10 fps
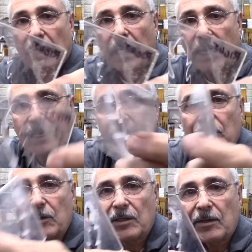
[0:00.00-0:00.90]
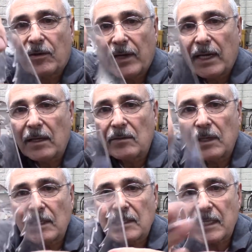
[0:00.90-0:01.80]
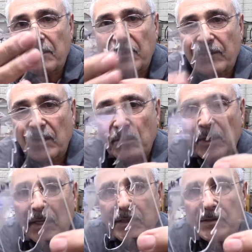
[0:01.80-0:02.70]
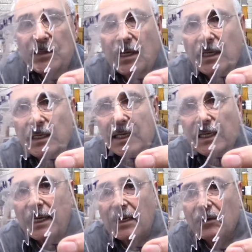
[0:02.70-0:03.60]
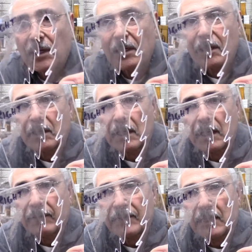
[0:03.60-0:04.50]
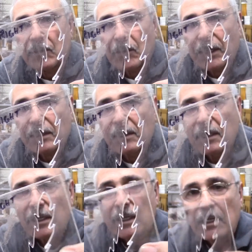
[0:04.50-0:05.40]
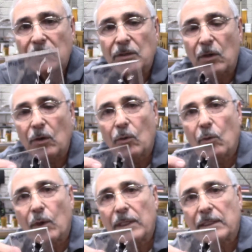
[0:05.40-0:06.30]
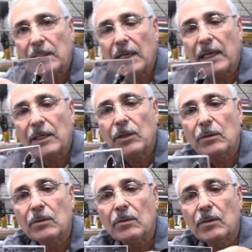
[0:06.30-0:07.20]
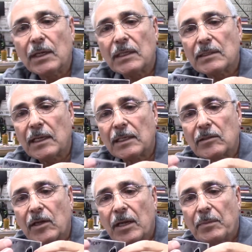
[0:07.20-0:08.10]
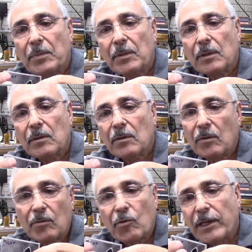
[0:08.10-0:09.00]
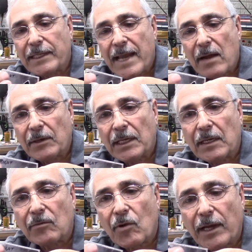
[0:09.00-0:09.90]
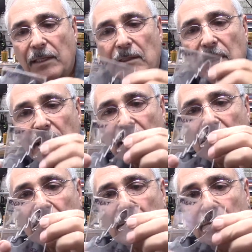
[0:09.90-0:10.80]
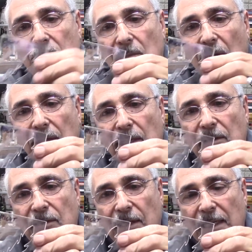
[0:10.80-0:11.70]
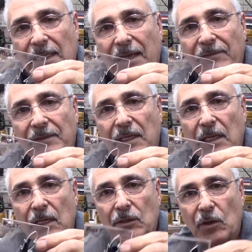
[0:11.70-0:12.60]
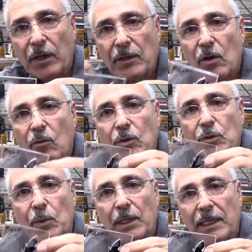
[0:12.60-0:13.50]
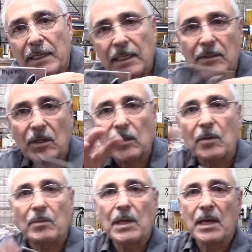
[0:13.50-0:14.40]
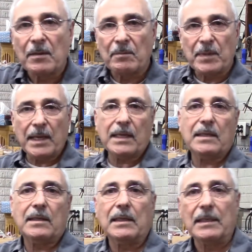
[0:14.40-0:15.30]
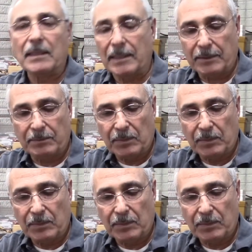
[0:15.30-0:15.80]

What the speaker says: I can turn it around and stamp it from the other side, and now I got a left and a right. So what I do is I type or write down here right, and I on the other side left, so I know which one I did, so I don't make the